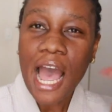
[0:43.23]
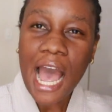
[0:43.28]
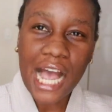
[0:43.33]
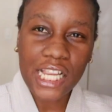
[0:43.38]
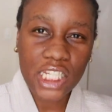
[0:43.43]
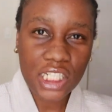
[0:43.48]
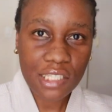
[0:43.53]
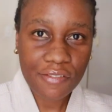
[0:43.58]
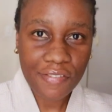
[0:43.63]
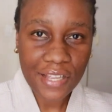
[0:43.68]

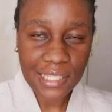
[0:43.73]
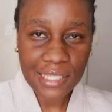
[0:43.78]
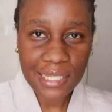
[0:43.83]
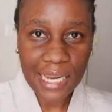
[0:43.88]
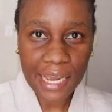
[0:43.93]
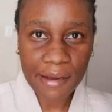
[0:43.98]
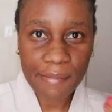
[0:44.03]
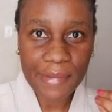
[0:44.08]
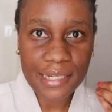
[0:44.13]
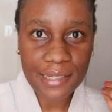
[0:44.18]
I just felt
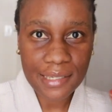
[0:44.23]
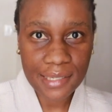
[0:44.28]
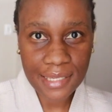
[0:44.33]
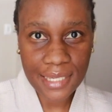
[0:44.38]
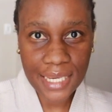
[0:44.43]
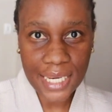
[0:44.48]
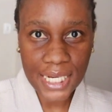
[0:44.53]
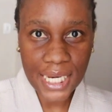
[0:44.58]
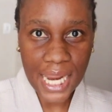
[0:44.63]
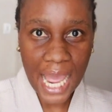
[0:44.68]
like my
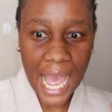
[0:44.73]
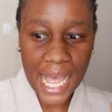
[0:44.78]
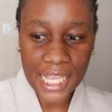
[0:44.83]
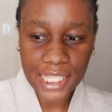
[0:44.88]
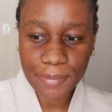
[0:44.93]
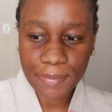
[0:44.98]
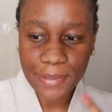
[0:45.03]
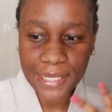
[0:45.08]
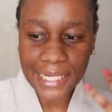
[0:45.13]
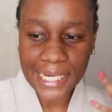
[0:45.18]
skin
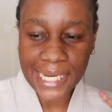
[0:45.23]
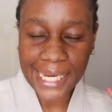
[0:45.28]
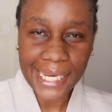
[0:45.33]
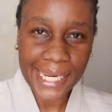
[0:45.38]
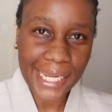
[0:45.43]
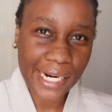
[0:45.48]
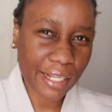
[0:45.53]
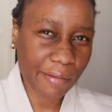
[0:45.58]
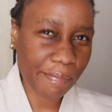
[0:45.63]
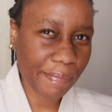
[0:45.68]
has been a
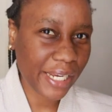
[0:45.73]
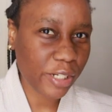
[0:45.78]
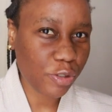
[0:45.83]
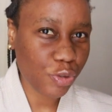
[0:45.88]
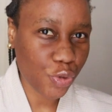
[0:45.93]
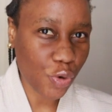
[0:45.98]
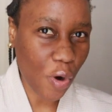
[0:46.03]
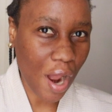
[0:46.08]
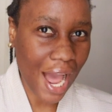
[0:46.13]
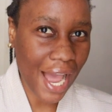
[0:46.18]
little bit
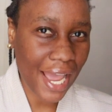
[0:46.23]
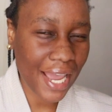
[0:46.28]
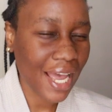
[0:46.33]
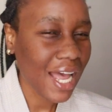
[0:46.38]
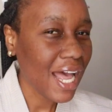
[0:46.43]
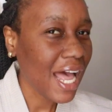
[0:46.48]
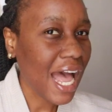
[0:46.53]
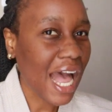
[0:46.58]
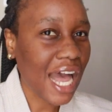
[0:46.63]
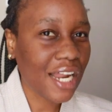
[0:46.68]
dry.
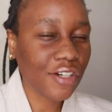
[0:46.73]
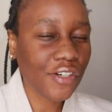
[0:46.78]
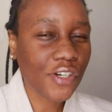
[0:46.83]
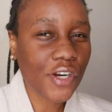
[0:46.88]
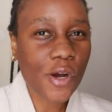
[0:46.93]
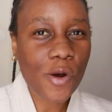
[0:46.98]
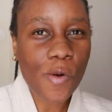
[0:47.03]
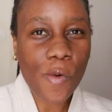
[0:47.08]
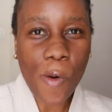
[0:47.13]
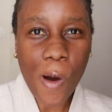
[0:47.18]
I don't
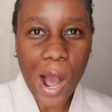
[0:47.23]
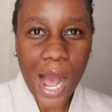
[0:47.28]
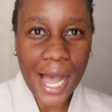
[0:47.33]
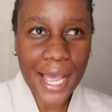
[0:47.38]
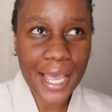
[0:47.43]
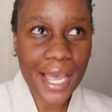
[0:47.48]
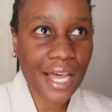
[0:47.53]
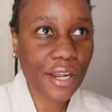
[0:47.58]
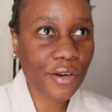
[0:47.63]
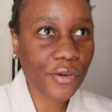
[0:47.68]
know
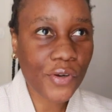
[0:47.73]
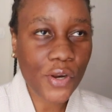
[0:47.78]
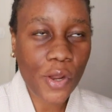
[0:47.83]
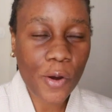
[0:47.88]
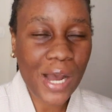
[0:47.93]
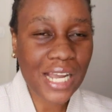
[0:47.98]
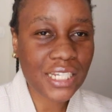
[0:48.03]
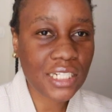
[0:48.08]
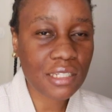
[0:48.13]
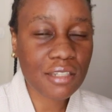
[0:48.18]
why. I don't
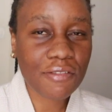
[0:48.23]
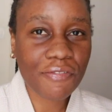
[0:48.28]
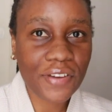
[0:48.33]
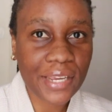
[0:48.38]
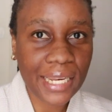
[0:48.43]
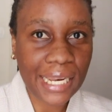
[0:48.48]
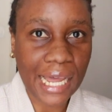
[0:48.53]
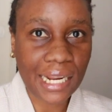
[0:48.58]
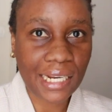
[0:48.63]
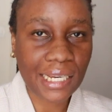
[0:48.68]
know. I just
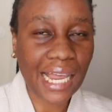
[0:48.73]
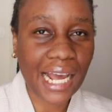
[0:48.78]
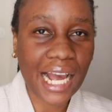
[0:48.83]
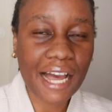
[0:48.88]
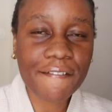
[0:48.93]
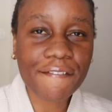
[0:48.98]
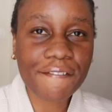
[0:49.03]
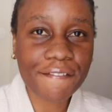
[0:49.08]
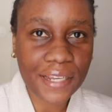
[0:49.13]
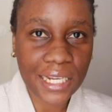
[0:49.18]
feel like
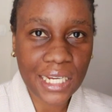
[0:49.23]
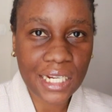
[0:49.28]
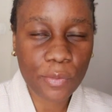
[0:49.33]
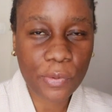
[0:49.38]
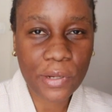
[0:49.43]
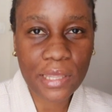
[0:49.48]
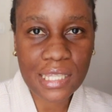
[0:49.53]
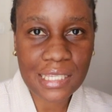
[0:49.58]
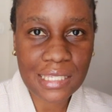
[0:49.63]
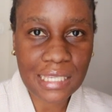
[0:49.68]
I feel it
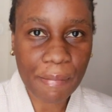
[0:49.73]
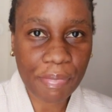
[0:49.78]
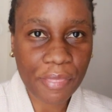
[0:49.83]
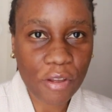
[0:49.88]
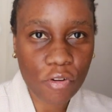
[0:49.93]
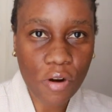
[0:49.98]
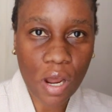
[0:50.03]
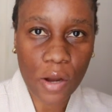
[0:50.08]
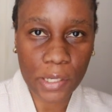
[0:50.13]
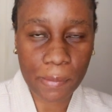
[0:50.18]
when there's
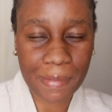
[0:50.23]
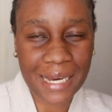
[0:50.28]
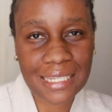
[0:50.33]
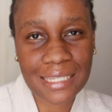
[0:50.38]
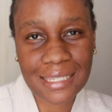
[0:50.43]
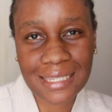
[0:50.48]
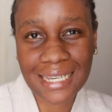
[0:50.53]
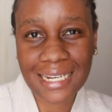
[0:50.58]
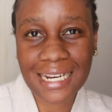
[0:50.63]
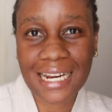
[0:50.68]
something wrong with my
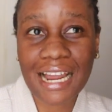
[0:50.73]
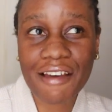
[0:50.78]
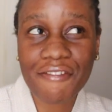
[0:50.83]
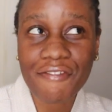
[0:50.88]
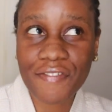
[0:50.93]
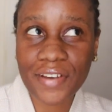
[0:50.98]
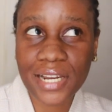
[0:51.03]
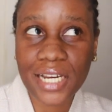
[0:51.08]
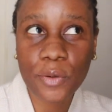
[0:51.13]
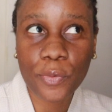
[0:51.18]
skin and I
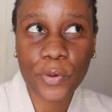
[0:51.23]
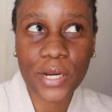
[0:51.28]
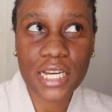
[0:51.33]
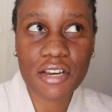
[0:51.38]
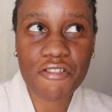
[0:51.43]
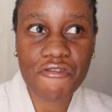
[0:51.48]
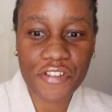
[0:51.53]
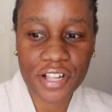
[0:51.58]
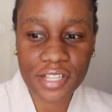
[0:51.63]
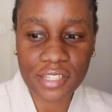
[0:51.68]
feel it when
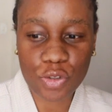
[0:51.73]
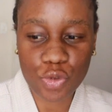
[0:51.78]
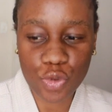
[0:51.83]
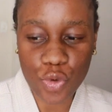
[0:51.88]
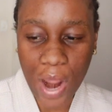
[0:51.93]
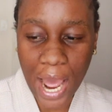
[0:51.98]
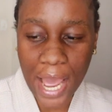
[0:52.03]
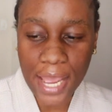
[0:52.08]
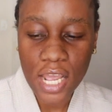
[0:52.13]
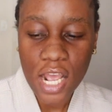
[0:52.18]
it feels
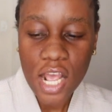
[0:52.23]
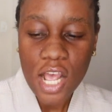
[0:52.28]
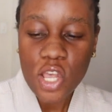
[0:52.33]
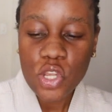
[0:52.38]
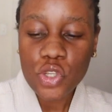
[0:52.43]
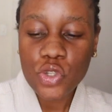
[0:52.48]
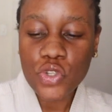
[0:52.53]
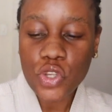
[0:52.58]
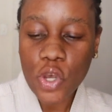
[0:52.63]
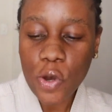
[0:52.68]
dry.
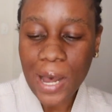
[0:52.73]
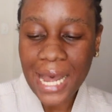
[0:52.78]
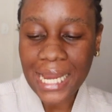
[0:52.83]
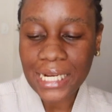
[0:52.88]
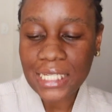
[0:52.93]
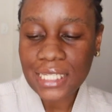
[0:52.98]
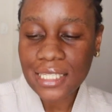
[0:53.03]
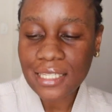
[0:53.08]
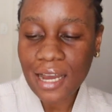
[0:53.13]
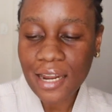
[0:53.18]
So I
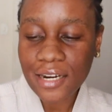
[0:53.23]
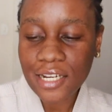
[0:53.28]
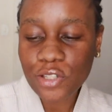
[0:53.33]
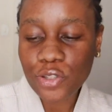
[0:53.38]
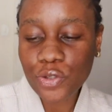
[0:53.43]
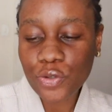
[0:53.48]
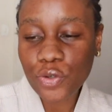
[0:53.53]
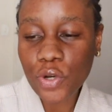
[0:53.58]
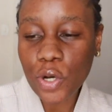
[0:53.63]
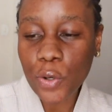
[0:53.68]
decided
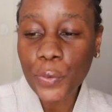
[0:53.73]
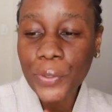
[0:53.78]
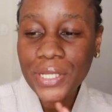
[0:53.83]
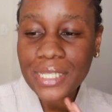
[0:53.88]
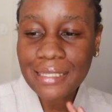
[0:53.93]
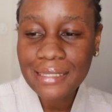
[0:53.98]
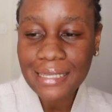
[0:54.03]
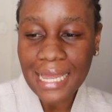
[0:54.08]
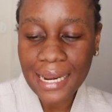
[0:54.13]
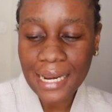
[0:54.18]
to go
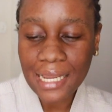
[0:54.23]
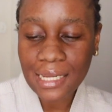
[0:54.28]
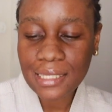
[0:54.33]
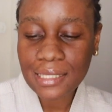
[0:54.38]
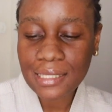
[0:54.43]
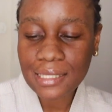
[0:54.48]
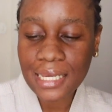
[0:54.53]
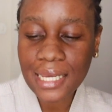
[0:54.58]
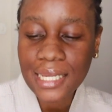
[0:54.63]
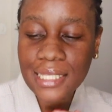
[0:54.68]
with
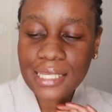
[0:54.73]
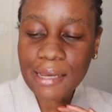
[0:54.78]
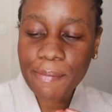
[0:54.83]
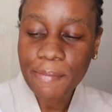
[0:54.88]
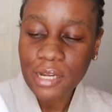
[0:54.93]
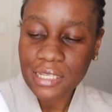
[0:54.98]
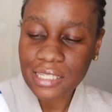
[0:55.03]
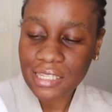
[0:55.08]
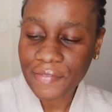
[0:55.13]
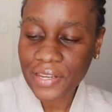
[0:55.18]
Senex. It's
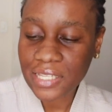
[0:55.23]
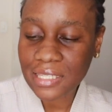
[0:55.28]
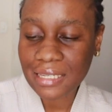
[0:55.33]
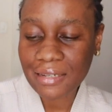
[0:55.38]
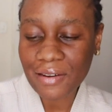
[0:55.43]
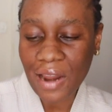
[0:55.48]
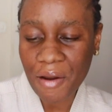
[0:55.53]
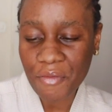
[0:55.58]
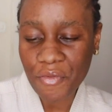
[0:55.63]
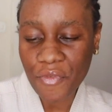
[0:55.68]
about
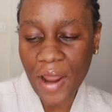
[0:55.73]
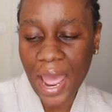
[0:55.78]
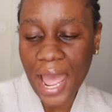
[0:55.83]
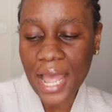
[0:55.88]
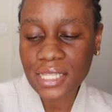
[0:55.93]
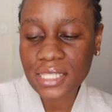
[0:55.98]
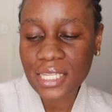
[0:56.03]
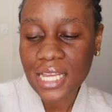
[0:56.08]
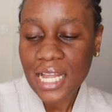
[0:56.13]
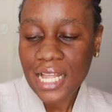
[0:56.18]
79
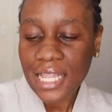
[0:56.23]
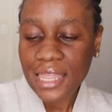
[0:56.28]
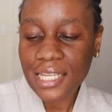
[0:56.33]
rand.